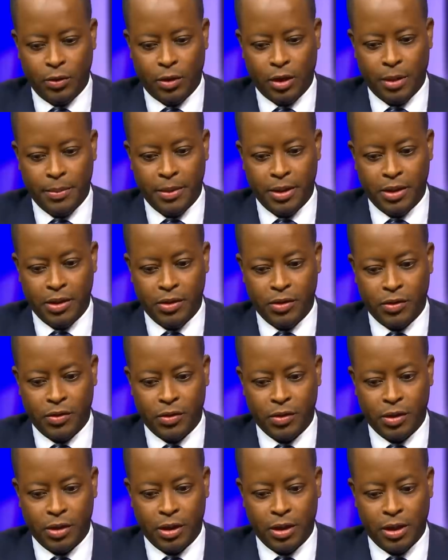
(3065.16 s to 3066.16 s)
who come here
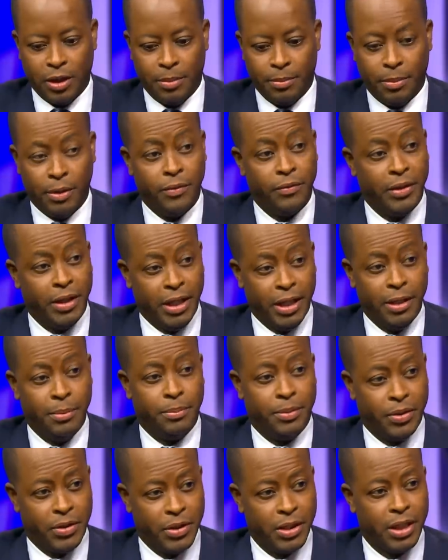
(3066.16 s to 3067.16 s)
is above
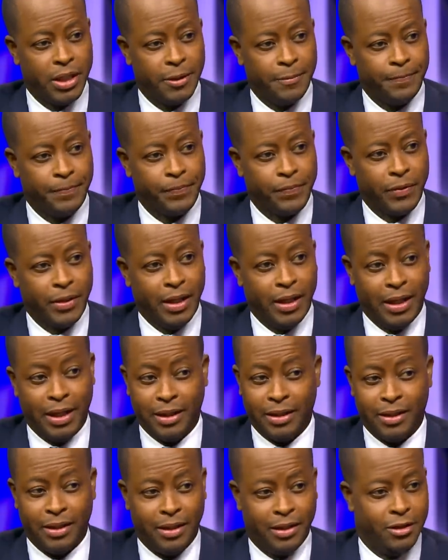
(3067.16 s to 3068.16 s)
80%, and
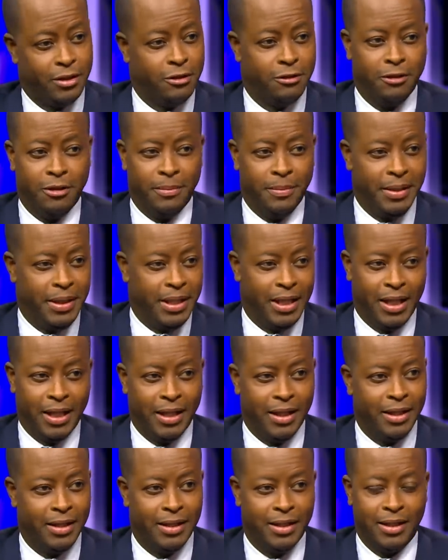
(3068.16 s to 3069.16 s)
that's extremely
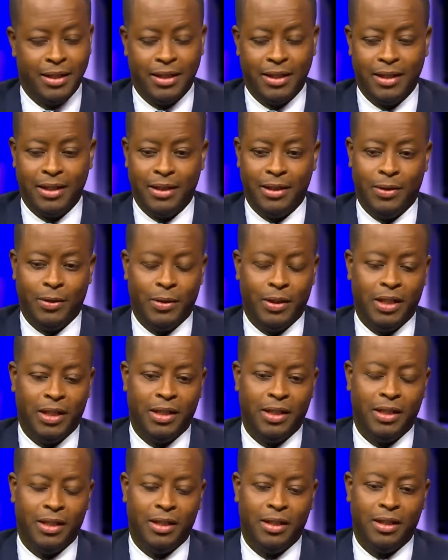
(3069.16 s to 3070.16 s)
high. Yeah. You know,
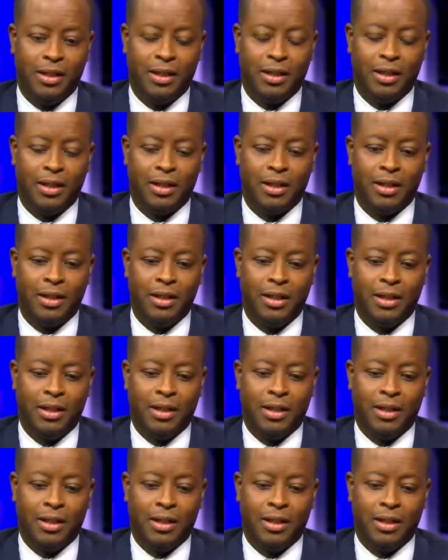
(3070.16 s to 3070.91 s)
there are,